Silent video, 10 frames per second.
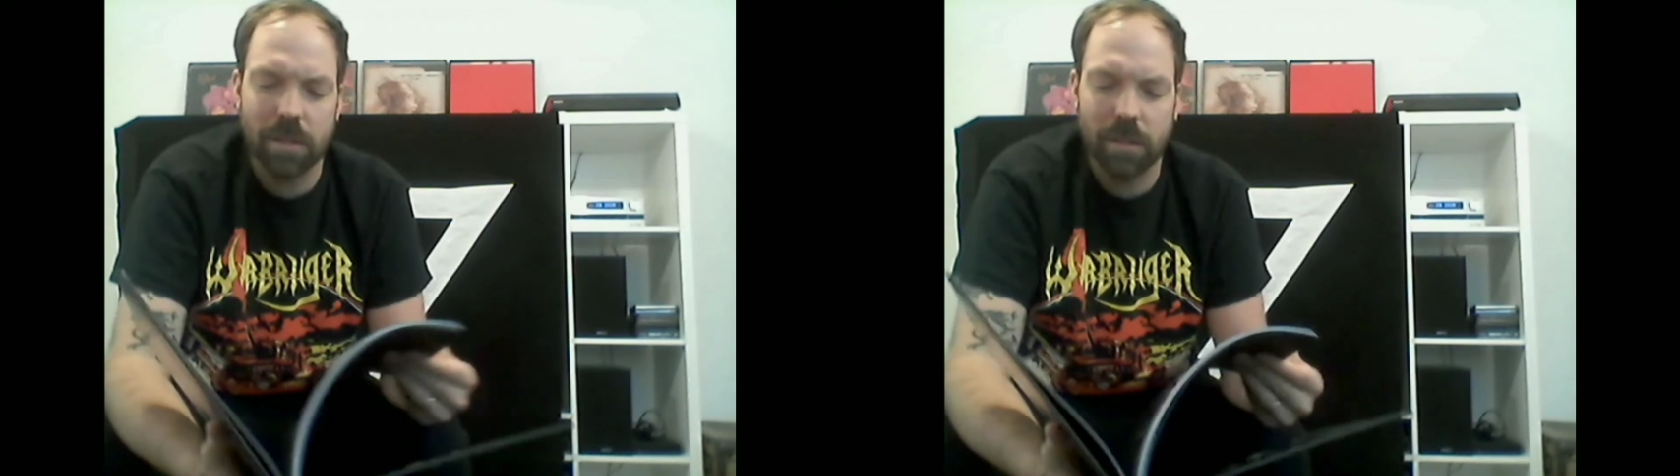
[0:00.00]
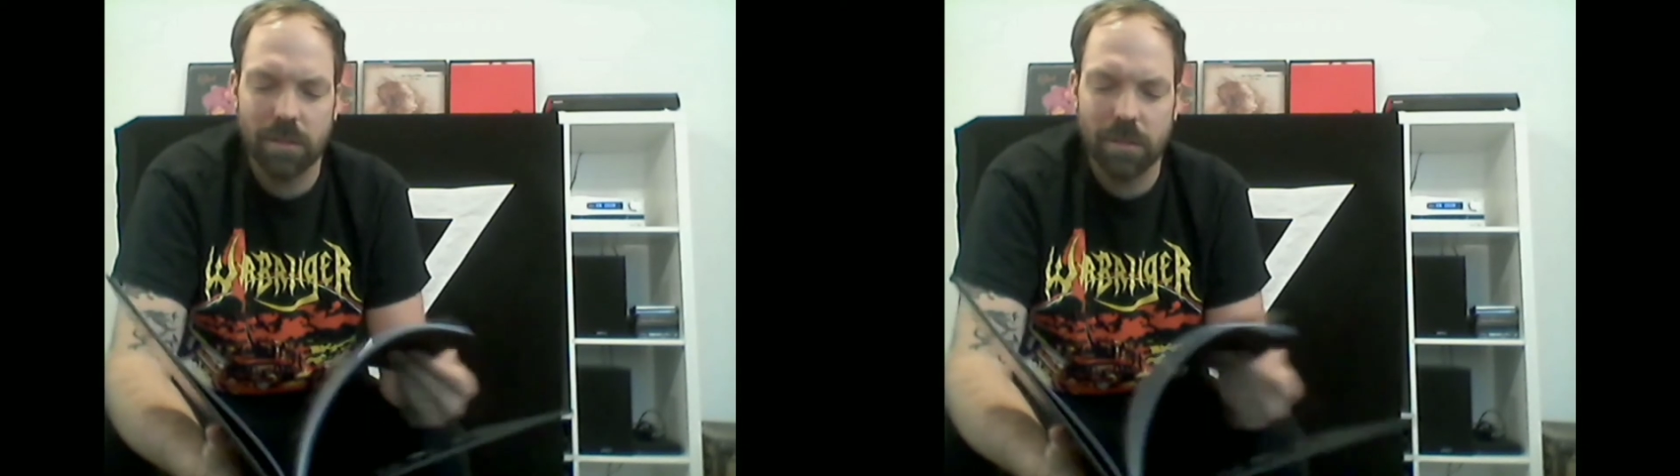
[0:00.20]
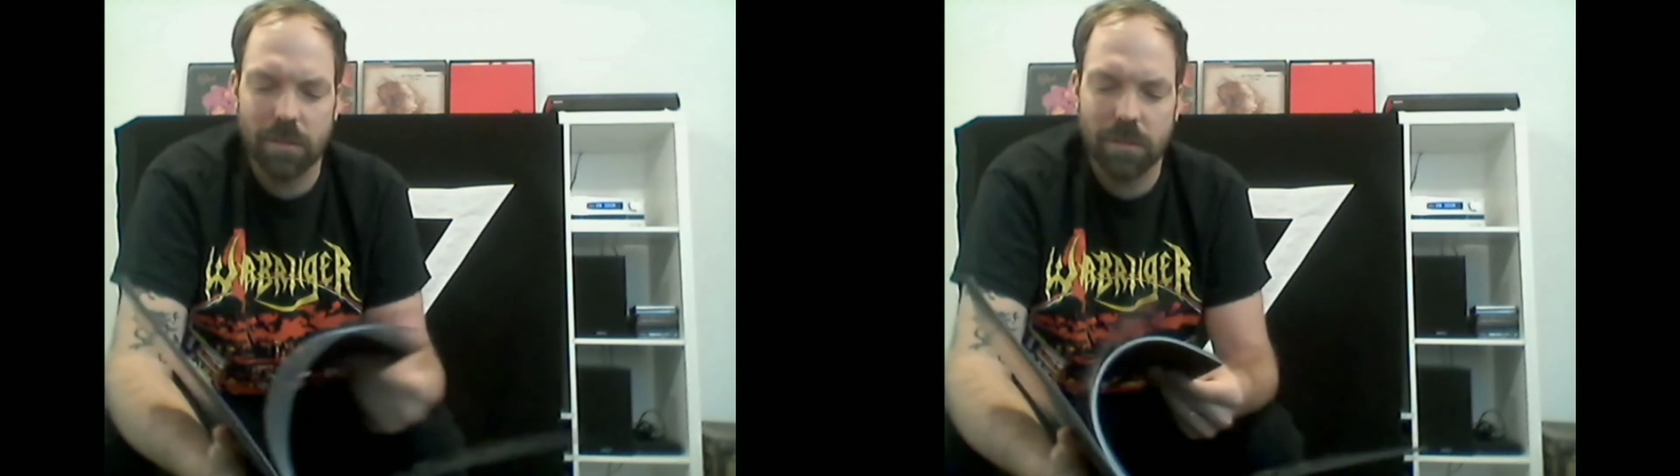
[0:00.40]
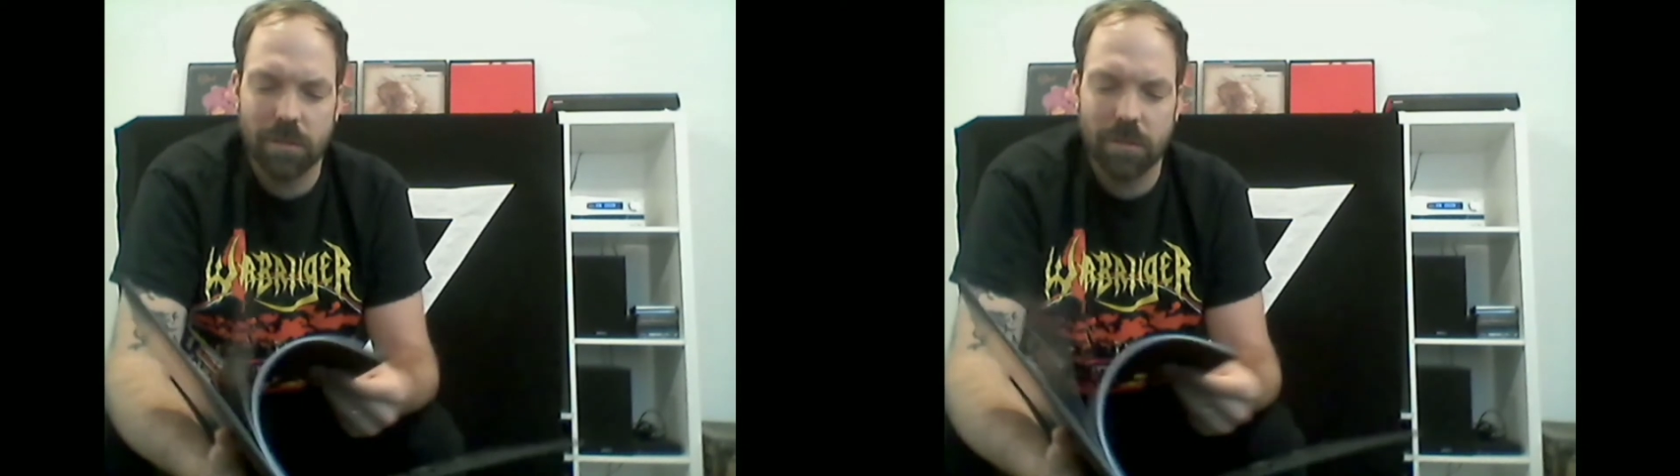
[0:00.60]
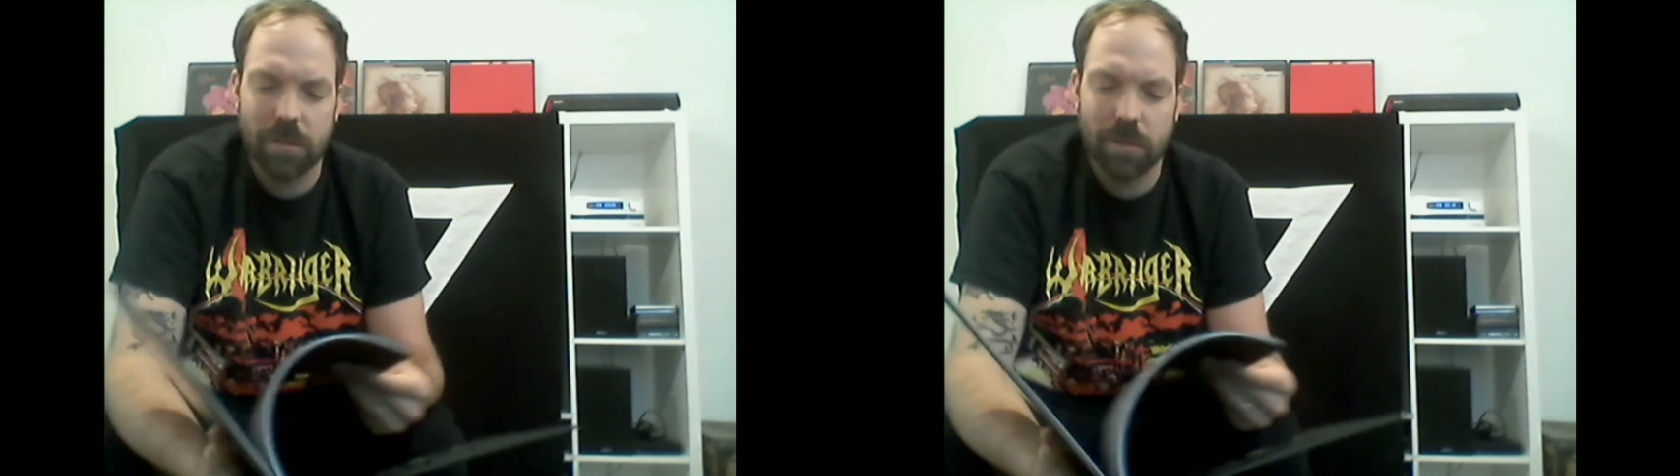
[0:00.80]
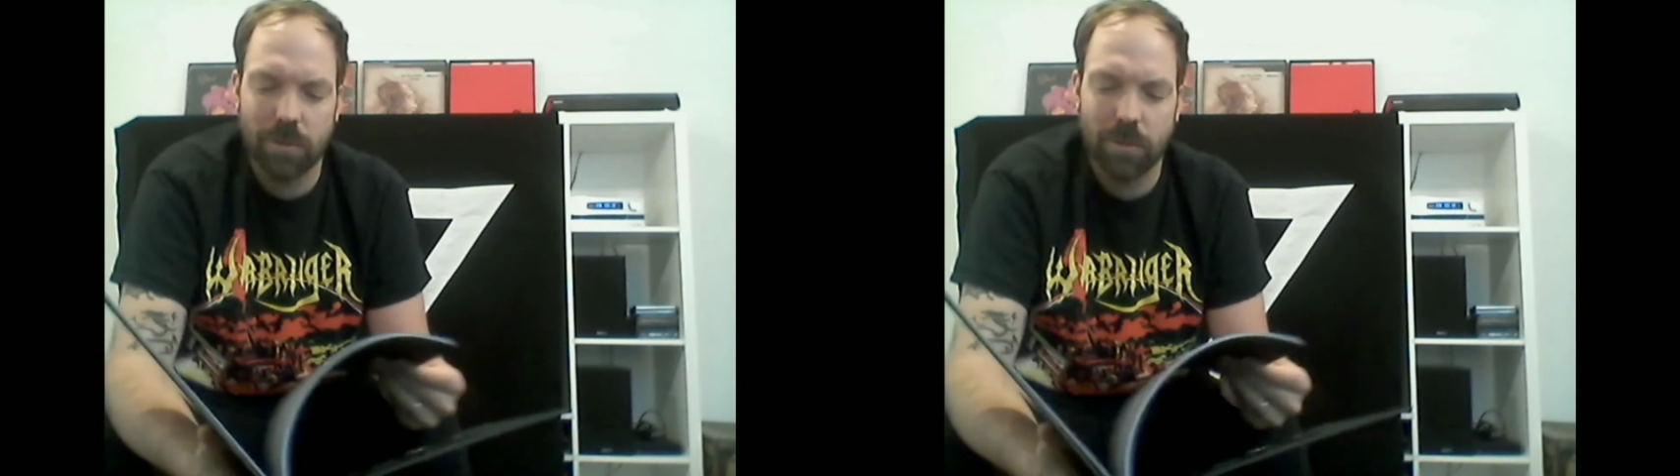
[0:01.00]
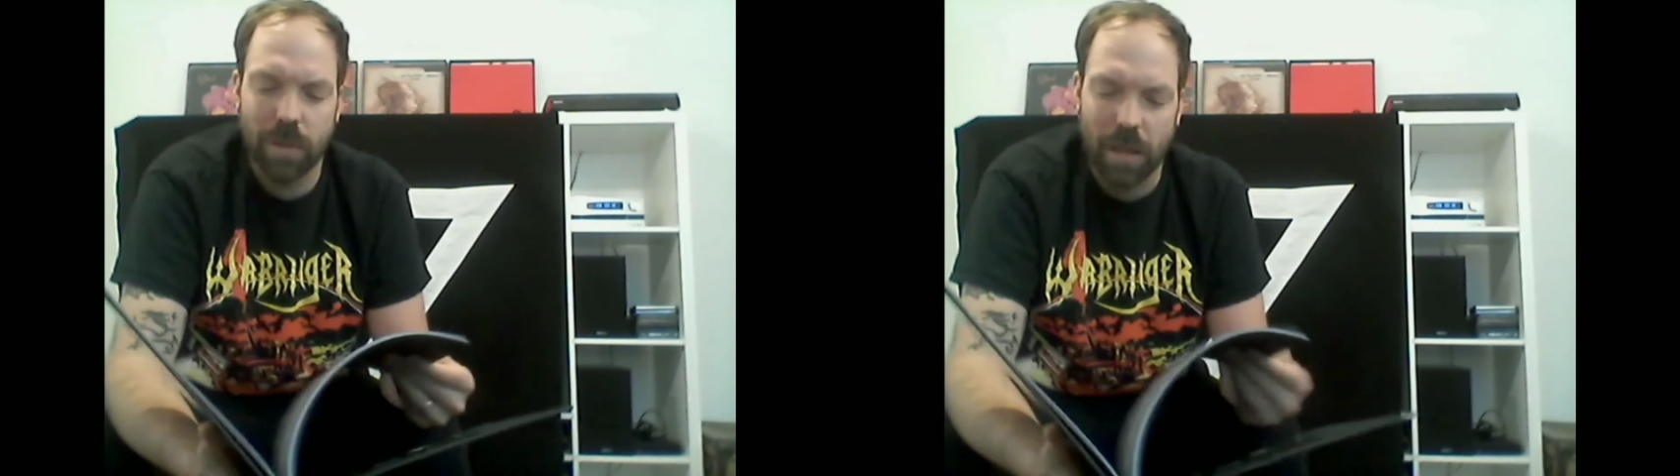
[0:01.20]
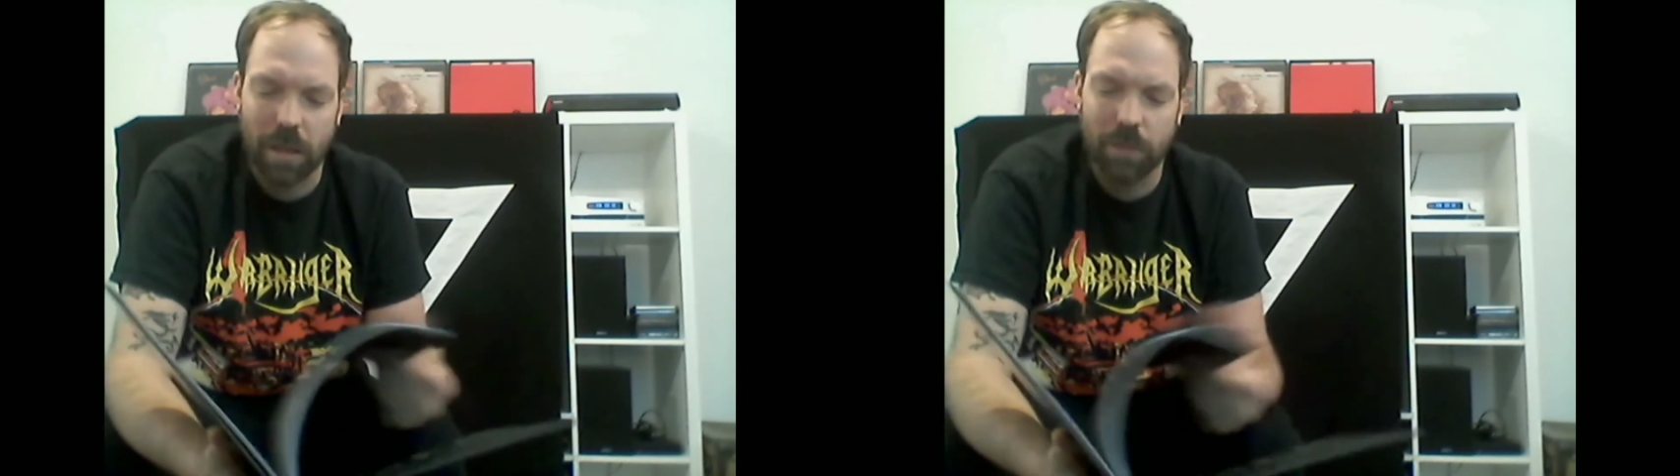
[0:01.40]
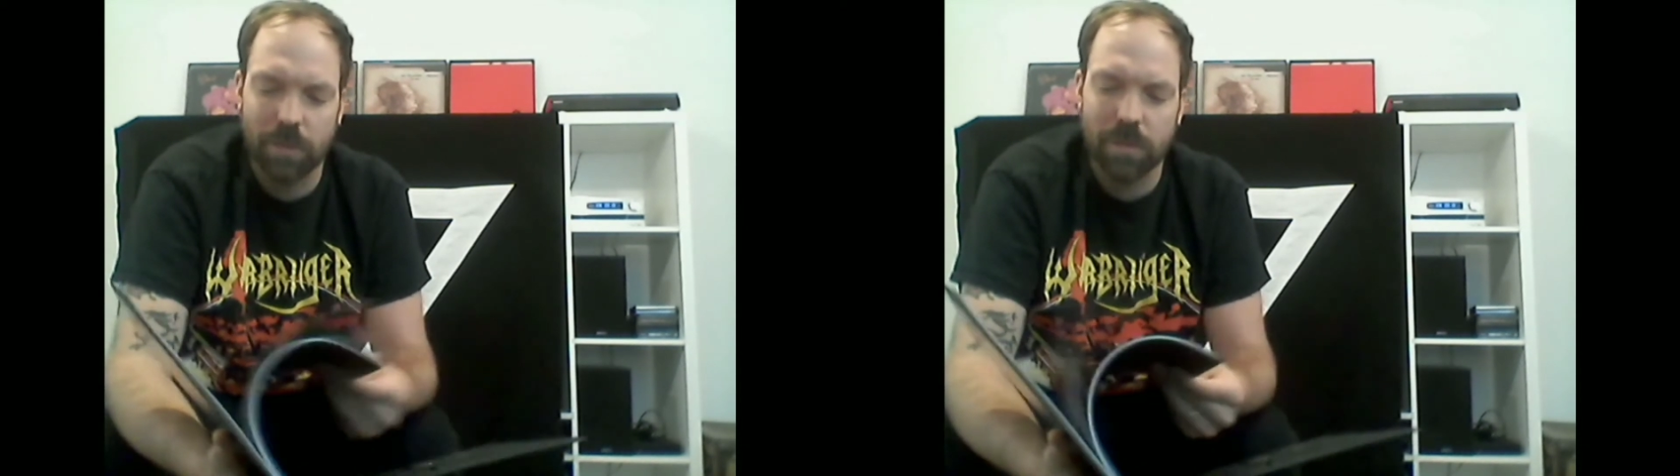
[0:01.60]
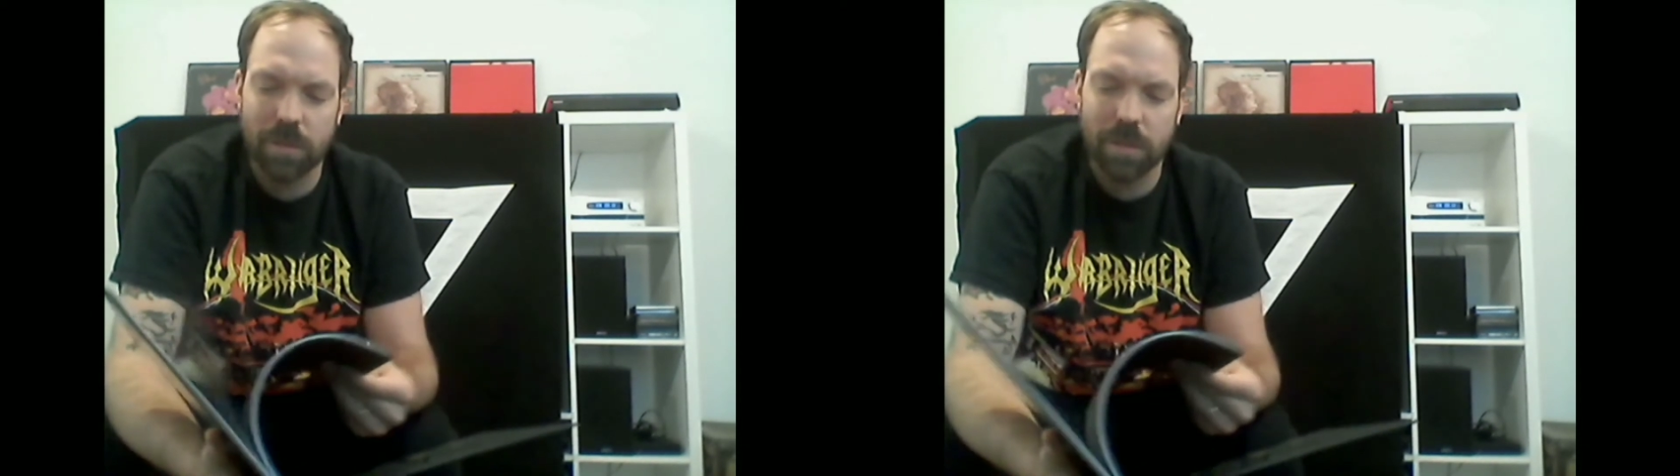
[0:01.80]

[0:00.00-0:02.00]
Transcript: and doing albums.